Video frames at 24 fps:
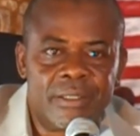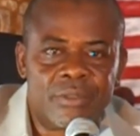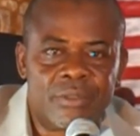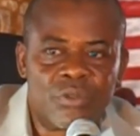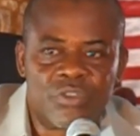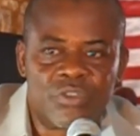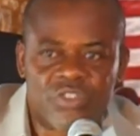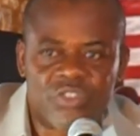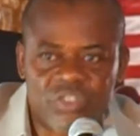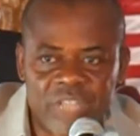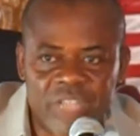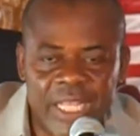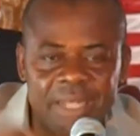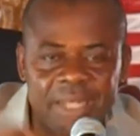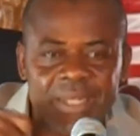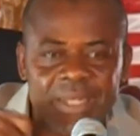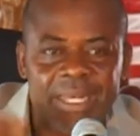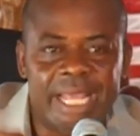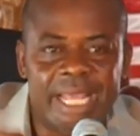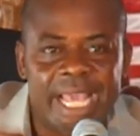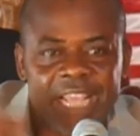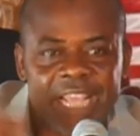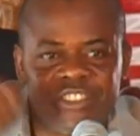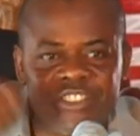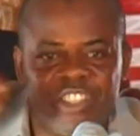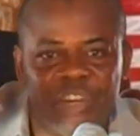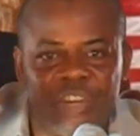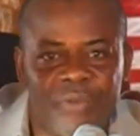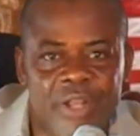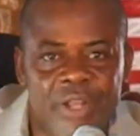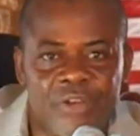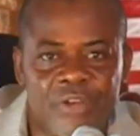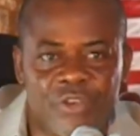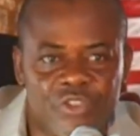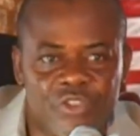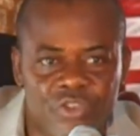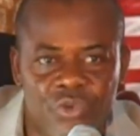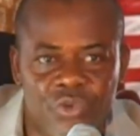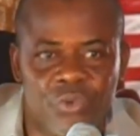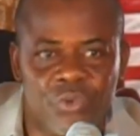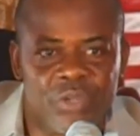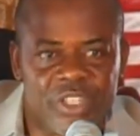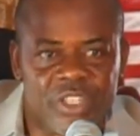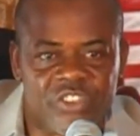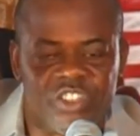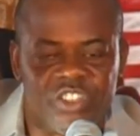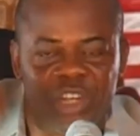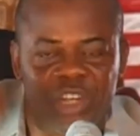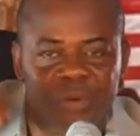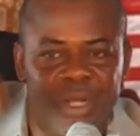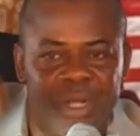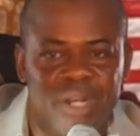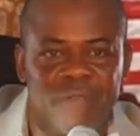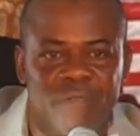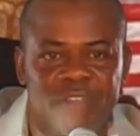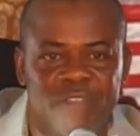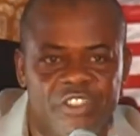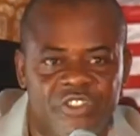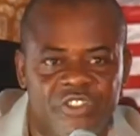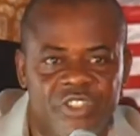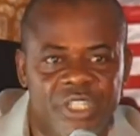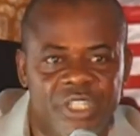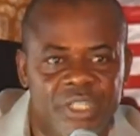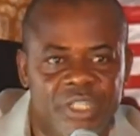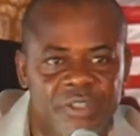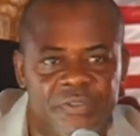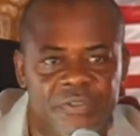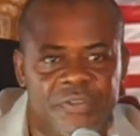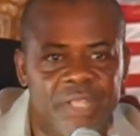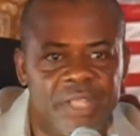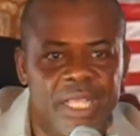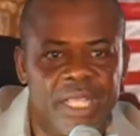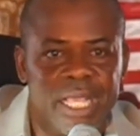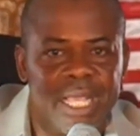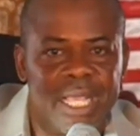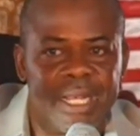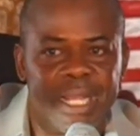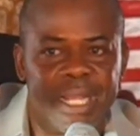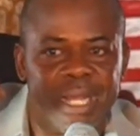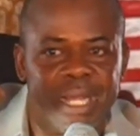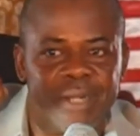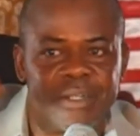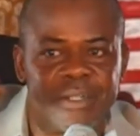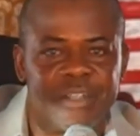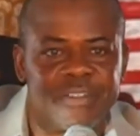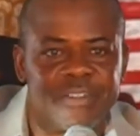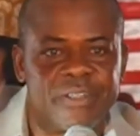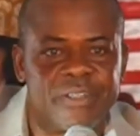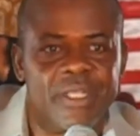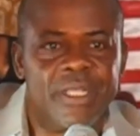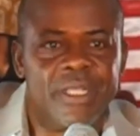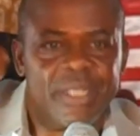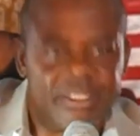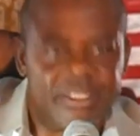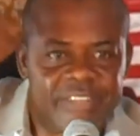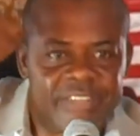to send their children to school. The children of the chiefs and elders,